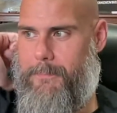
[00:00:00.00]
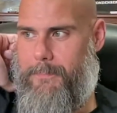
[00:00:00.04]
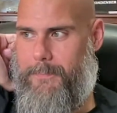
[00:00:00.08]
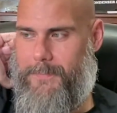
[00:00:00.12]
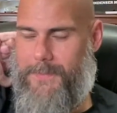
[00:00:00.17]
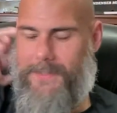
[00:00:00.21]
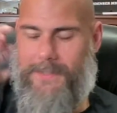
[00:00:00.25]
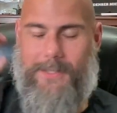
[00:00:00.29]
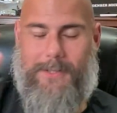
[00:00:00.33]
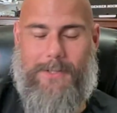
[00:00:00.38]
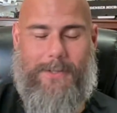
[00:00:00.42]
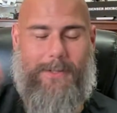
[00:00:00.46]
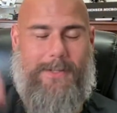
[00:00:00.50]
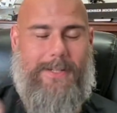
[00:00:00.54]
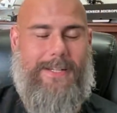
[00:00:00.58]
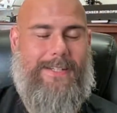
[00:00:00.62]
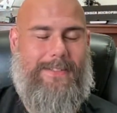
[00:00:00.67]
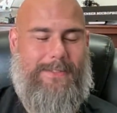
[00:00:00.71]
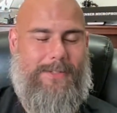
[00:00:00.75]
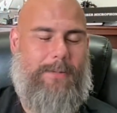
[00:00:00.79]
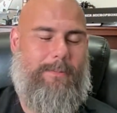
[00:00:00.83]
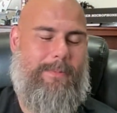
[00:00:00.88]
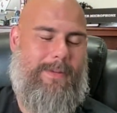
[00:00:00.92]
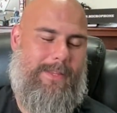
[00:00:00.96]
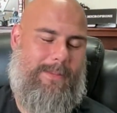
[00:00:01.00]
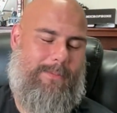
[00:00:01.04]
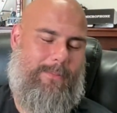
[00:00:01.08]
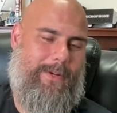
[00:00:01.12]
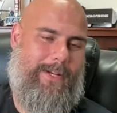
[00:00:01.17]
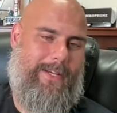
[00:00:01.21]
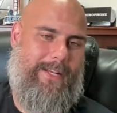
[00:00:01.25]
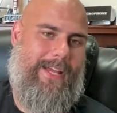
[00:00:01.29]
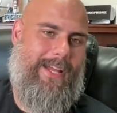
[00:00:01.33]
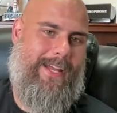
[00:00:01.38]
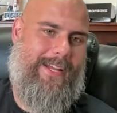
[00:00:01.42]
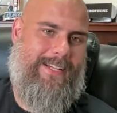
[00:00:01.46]
Literally, it took me 3
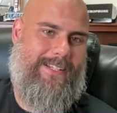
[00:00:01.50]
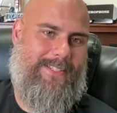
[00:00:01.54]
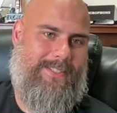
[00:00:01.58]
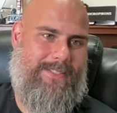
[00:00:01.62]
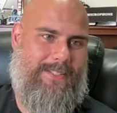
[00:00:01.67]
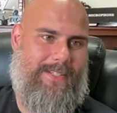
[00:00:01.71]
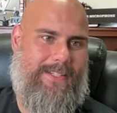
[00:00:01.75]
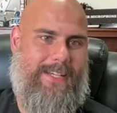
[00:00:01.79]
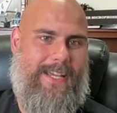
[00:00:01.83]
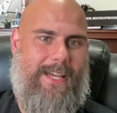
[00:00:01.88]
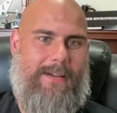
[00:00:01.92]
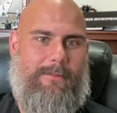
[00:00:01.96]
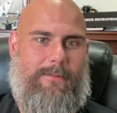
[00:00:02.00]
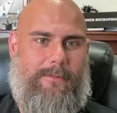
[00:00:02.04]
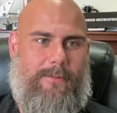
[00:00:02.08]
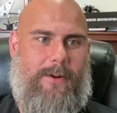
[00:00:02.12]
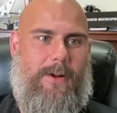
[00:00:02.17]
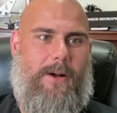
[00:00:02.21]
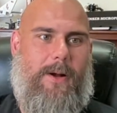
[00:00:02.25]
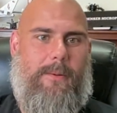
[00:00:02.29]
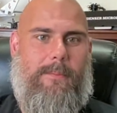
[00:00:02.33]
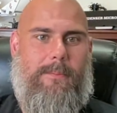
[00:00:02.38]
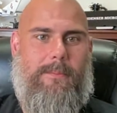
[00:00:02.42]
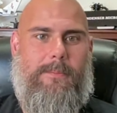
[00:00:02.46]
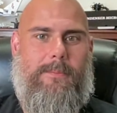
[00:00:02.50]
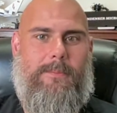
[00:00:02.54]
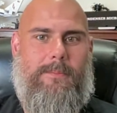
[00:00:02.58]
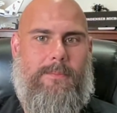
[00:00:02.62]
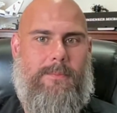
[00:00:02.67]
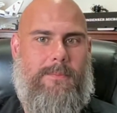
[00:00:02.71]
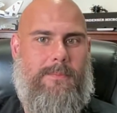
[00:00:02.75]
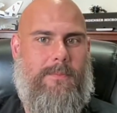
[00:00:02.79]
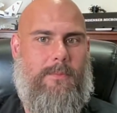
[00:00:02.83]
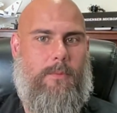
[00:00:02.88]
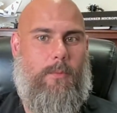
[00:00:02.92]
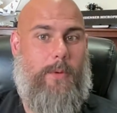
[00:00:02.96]
days to get from
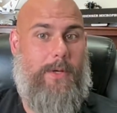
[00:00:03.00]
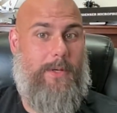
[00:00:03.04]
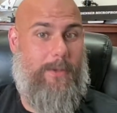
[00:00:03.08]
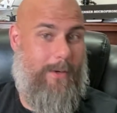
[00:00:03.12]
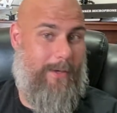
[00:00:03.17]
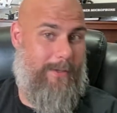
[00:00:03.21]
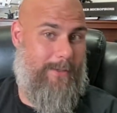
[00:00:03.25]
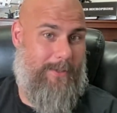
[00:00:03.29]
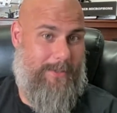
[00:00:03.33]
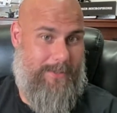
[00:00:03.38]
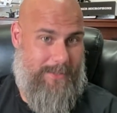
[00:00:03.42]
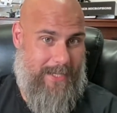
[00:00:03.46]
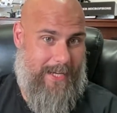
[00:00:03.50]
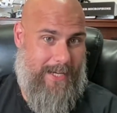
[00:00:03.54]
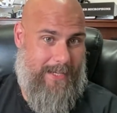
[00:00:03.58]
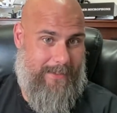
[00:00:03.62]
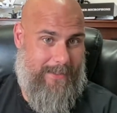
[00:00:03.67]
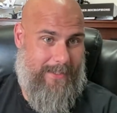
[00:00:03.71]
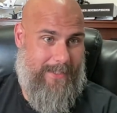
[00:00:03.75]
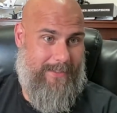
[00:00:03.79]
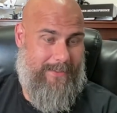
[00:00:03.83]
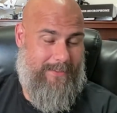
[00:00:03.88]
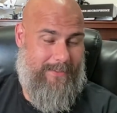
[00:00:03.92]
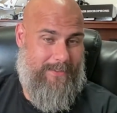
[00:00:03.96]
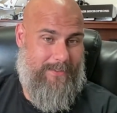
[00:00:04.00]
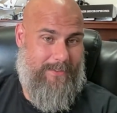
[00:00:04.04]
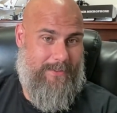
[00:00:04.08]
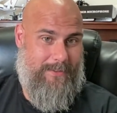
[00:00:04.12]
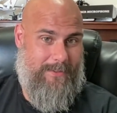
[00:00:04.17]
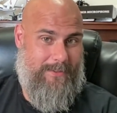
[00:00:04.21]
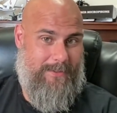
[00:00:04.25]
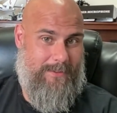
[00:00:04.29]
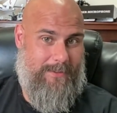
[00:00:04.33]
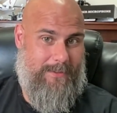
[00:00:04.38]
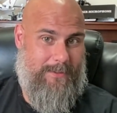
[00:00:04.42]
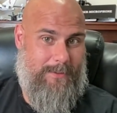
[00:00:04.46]
we don't understand this
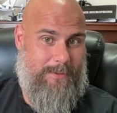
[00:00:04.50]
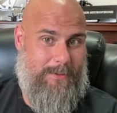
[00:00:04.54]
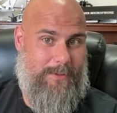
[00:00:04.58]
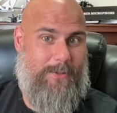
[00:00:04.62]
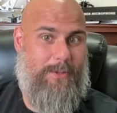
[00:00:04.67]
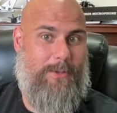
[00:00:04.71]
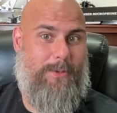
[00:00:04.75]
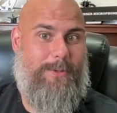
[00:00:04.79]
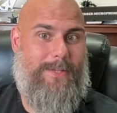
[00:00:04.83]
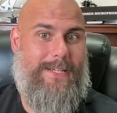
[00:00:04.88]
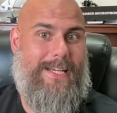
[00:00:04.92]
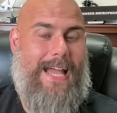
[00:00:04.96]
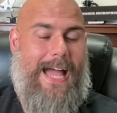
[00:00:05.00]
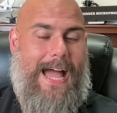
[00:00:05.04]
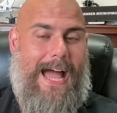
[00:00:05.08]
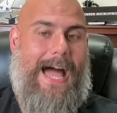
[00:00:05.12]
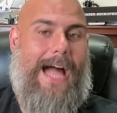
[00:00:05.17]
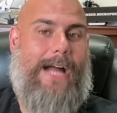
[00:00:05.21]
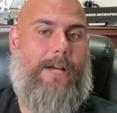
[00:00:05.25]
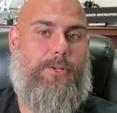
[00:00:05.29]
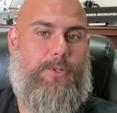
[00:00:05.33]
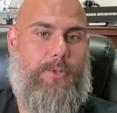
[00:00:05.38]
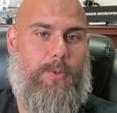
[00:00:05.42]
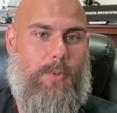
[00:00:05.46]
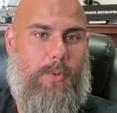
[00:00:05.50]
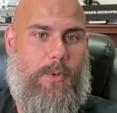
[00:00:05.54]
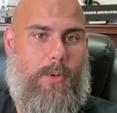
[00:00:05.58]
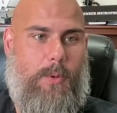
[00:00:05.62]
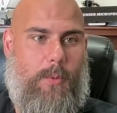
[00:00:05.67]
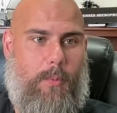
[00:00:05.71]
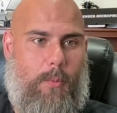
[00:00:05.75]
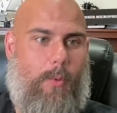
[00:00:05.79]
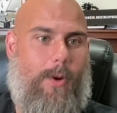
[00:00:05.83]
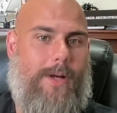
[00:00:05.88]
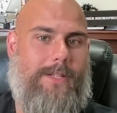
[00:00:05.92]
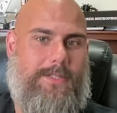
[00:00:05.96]
to the actual
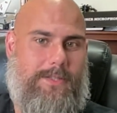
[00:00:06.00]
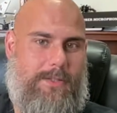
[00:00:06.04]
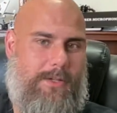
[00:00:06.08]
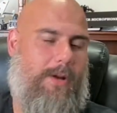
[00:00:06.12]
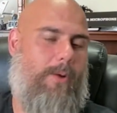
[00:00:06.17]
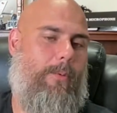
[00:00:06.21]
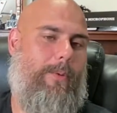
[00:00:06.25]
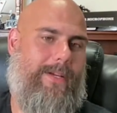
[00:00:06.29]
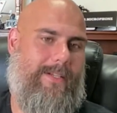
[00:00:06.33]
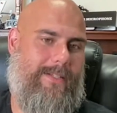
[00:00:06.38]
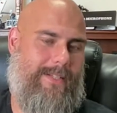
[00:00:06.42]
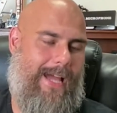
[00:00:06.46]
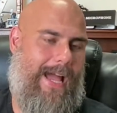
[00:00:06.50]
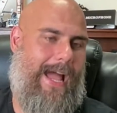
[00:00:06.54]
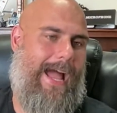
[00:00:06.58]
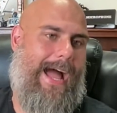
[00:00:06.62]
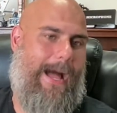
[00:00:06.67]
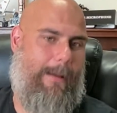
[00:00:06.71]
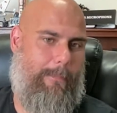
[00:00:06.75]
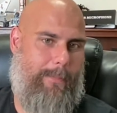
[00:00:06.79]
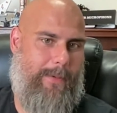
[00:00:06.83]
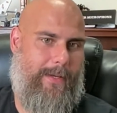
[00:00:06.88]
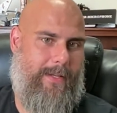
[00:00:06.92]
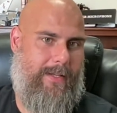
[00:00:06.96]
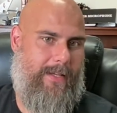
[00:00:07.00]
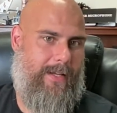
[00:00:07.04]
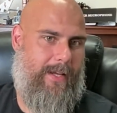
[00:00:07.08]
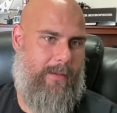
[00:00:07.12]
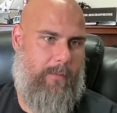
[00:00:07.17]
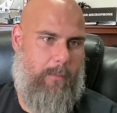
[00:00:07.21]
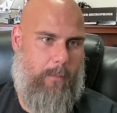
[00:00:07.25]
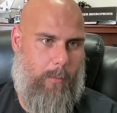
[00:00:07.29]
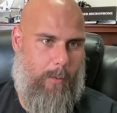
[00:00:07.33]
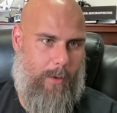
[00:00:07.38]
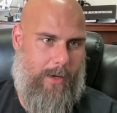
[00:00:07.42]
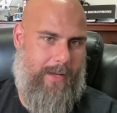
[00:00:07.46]
what's going to happen
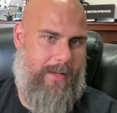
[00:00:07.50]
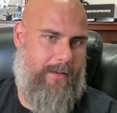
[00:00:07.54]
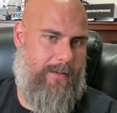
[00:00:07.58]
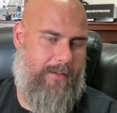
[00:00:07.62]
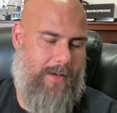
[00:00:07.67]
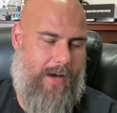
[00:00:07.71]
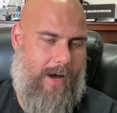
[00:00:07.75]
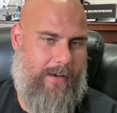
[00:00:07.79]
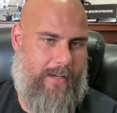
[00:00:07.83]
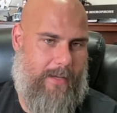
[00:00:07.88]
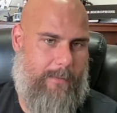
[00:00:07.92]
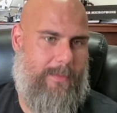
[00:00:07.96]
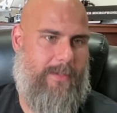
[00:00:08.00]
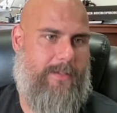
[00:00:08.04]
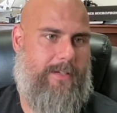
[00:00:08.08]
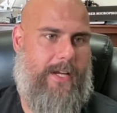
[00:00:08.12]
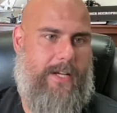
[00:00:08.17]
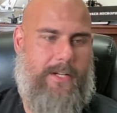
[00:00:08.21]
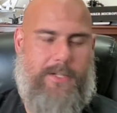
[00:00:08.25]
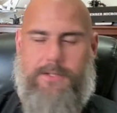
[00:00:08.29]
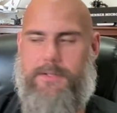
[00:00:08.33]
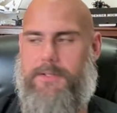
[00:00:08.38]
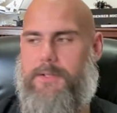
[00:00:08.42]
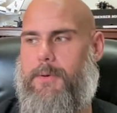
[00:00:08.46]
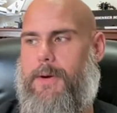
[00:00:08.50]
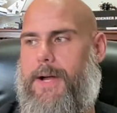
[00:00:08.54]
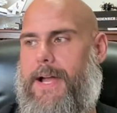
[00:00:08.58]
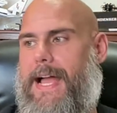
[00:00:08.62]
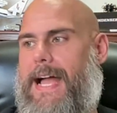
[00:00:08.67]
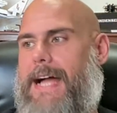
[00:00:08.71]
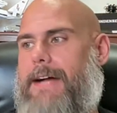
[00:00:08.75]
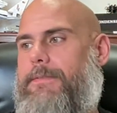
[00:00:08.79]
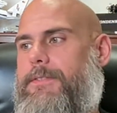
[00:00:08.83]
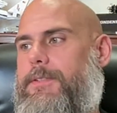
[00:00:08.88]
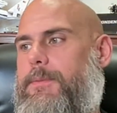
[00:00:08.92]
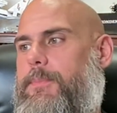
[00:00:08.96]
and what documentation do I
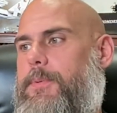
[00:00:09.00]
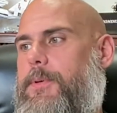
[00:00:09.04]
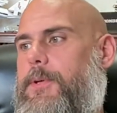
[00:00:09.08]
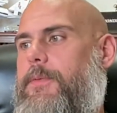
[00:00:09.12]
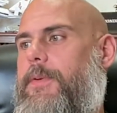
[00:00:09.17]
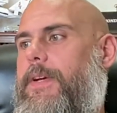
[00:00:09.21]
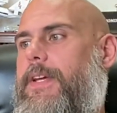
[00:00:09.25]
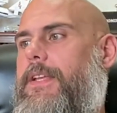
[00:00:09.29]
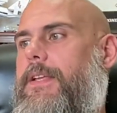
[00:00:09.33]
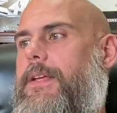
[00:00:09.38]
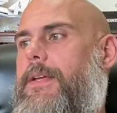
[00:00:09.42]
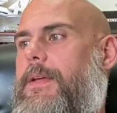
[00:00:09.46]
have to prove it.